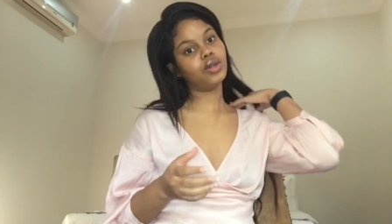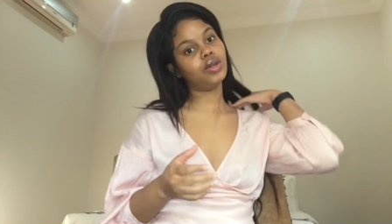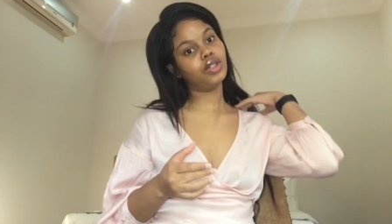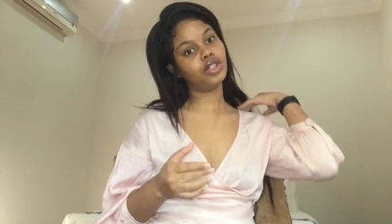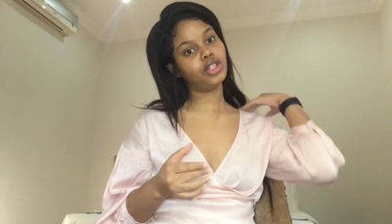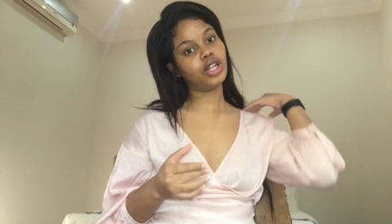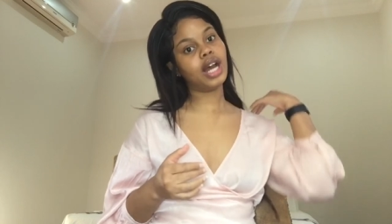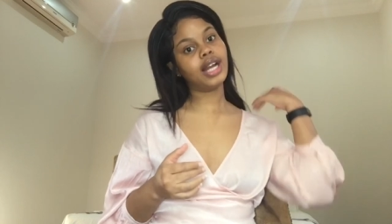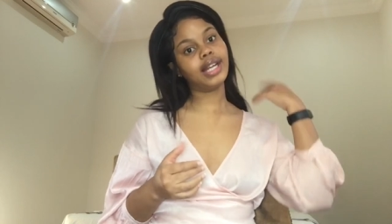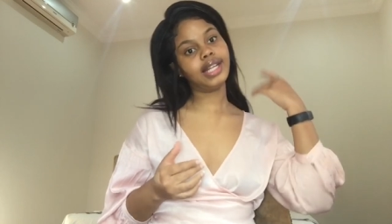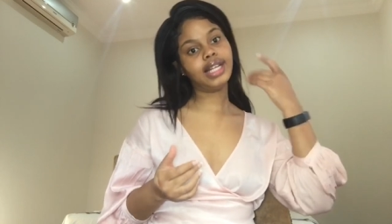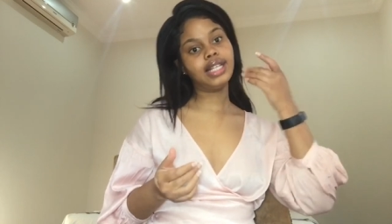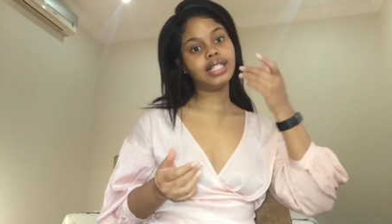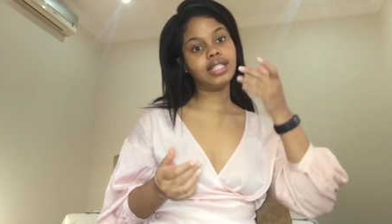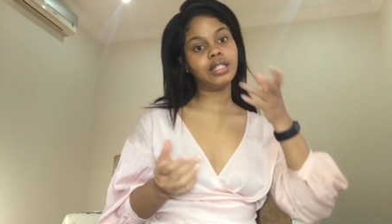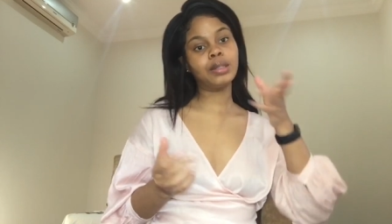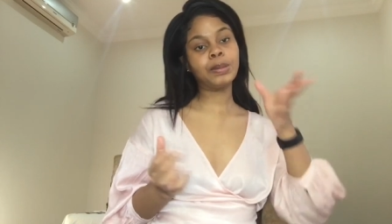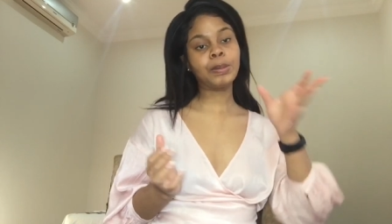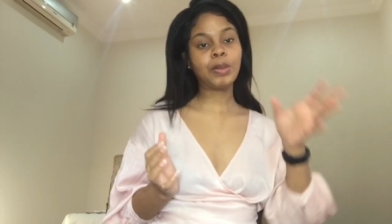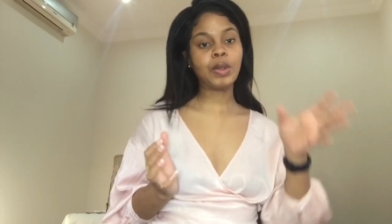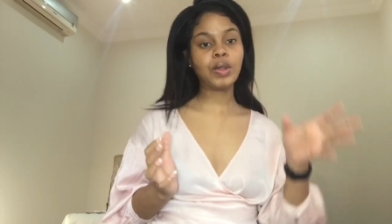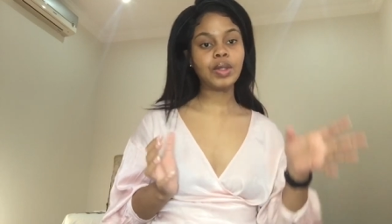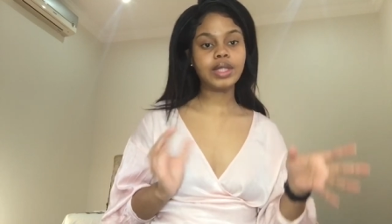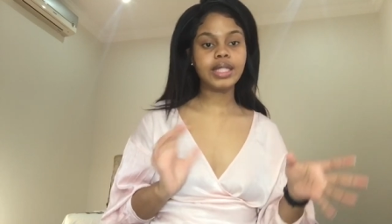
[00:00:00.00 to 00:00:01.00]
not as
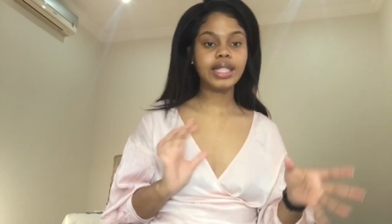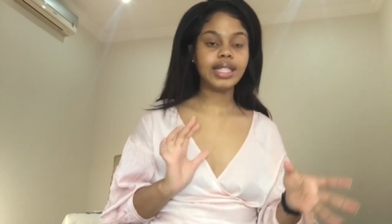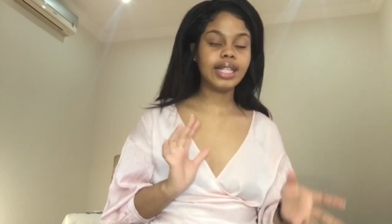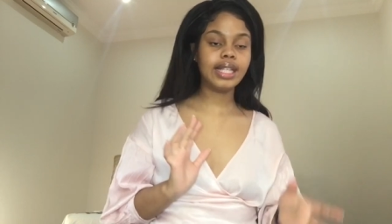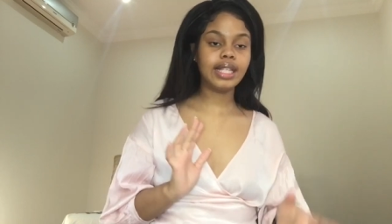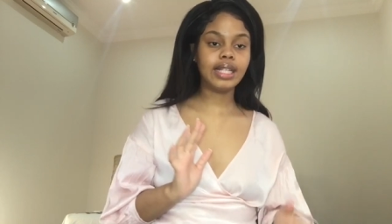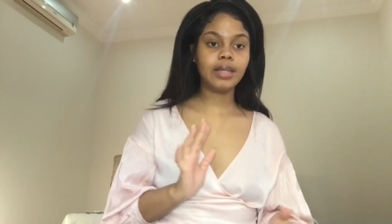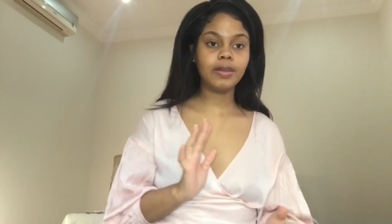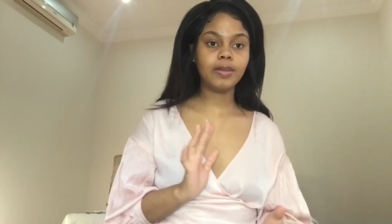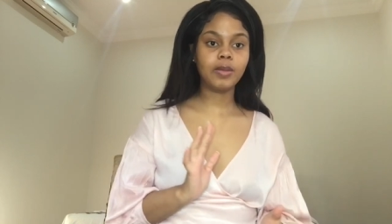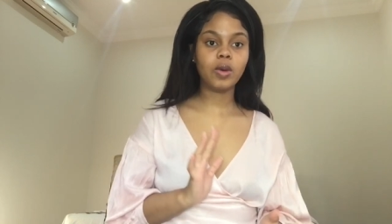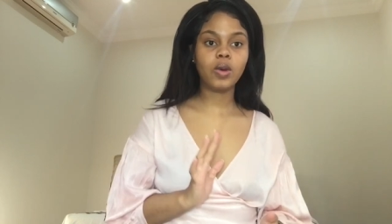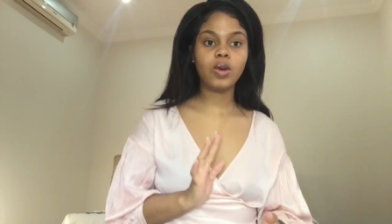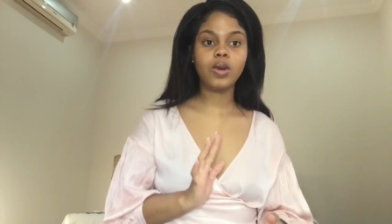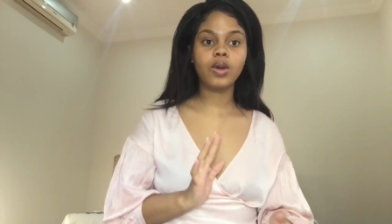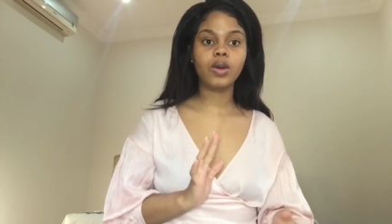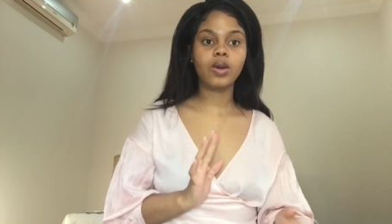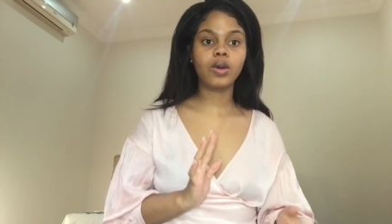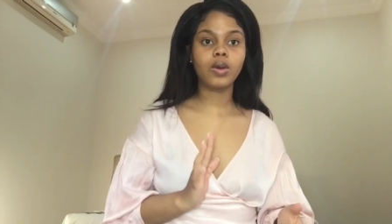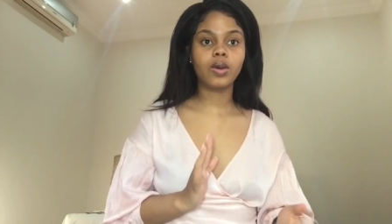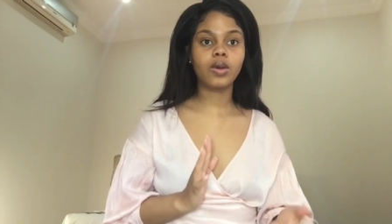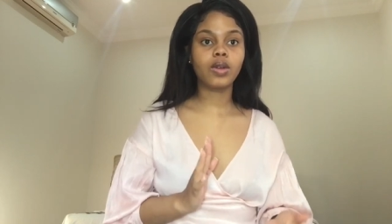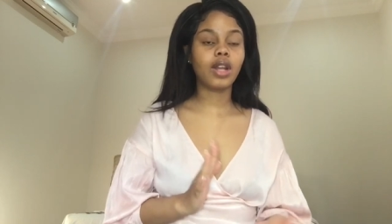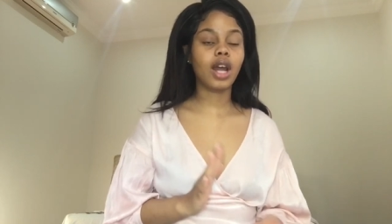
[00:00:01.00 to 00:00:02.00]
important
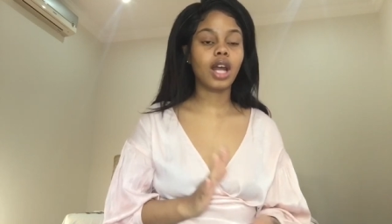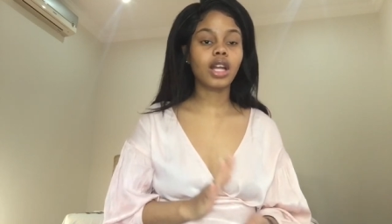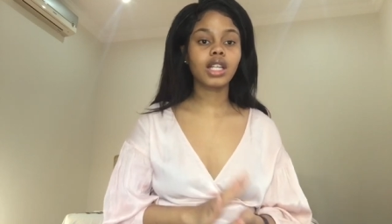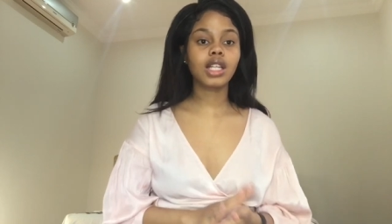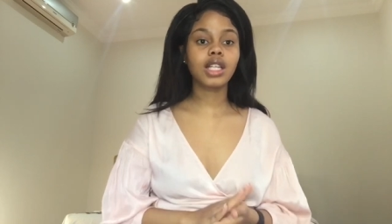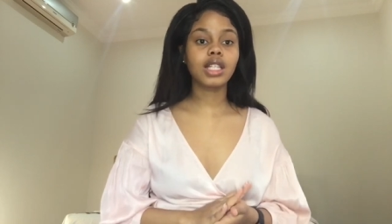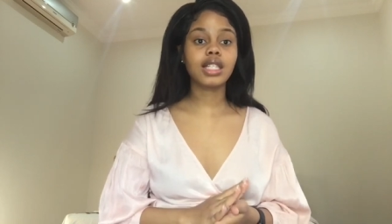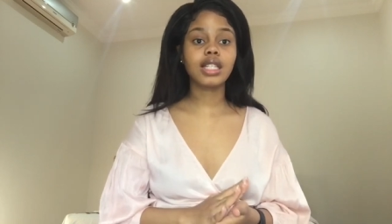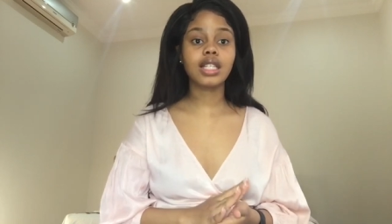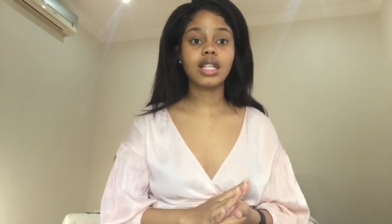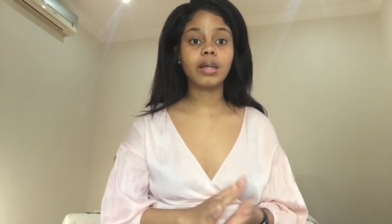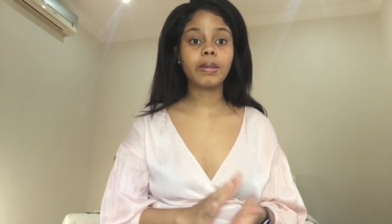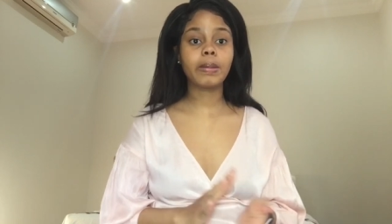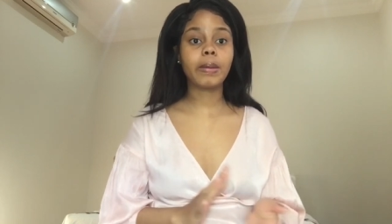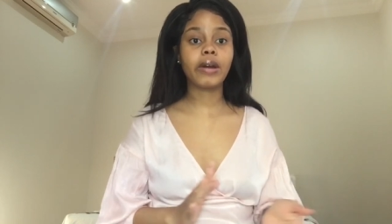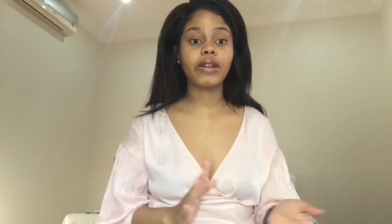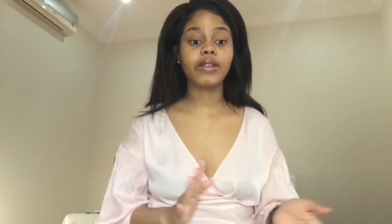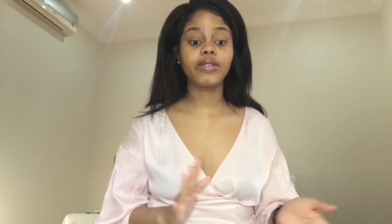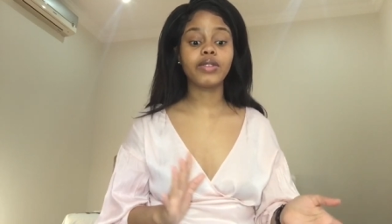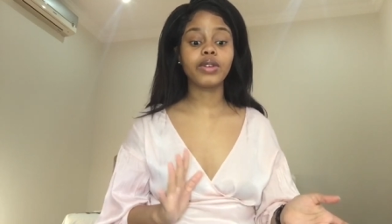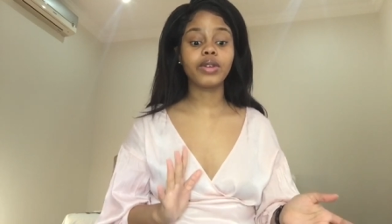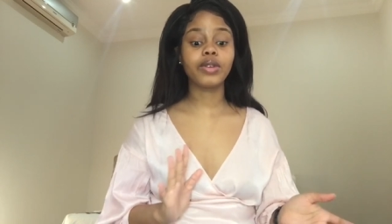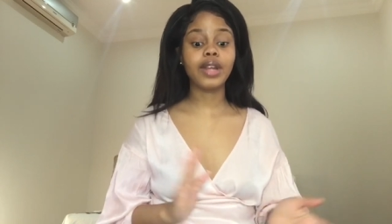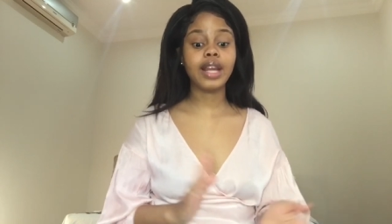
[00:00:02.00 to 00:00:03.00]
anymore or not considered part
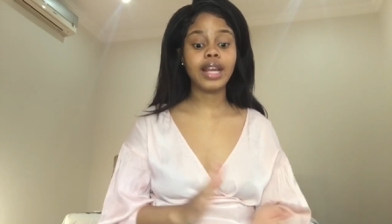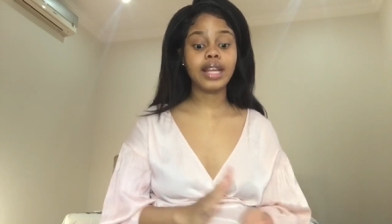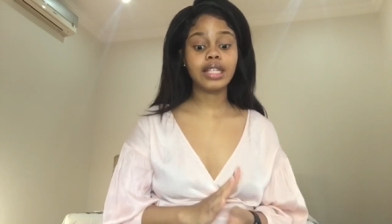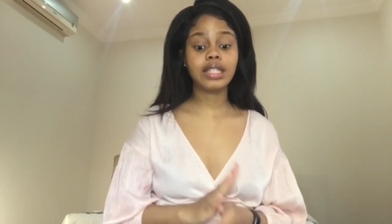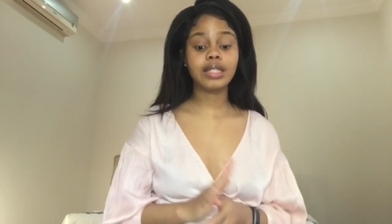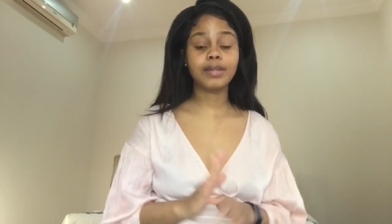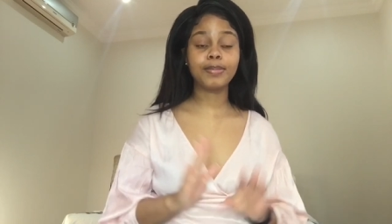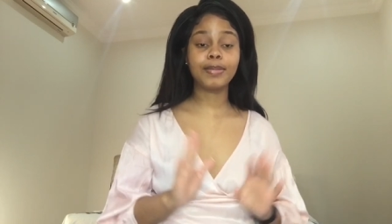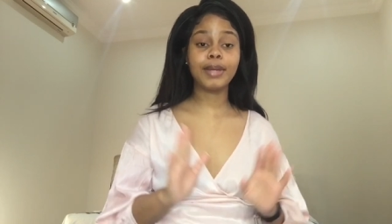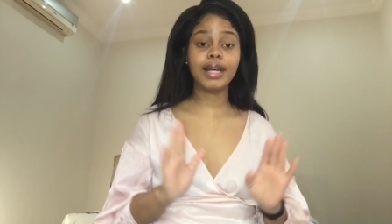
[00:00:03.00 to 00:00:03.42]
of the range.